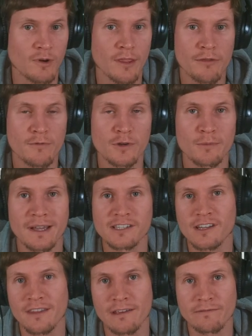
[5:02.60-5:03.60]
run through
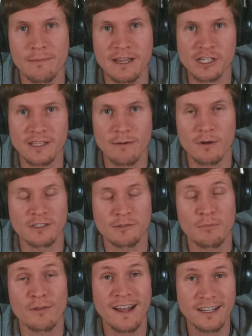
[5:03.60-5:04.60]
based on the information that was
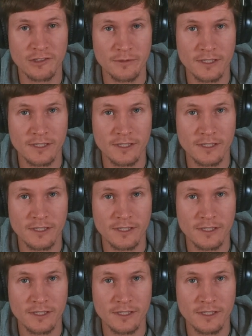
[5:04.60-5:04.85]
provided to